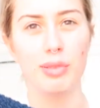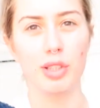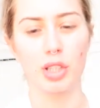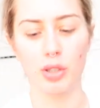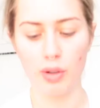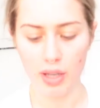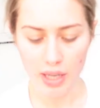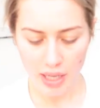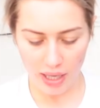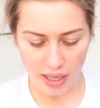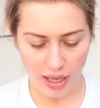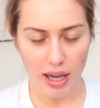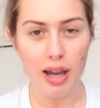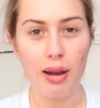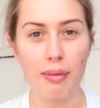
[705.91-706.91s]
blue.
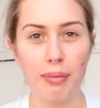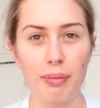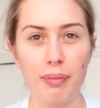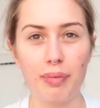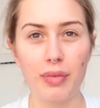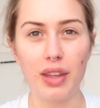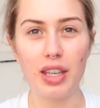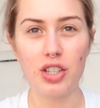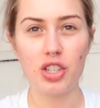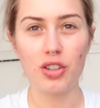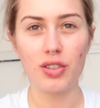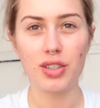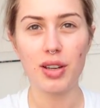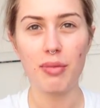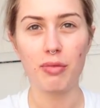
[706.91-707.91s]
It
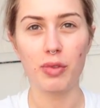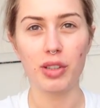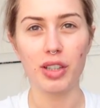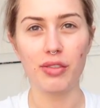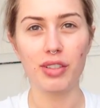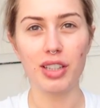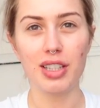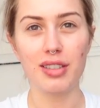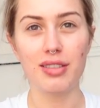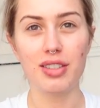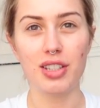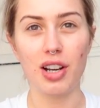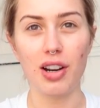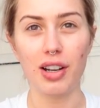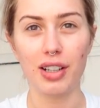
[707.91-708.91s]
shows up really, really
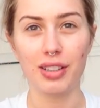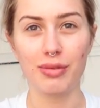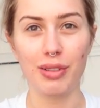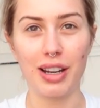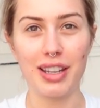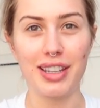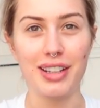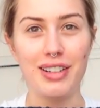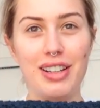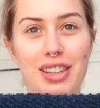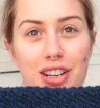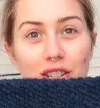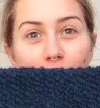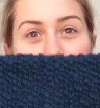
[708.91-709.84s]
dark right here, and then it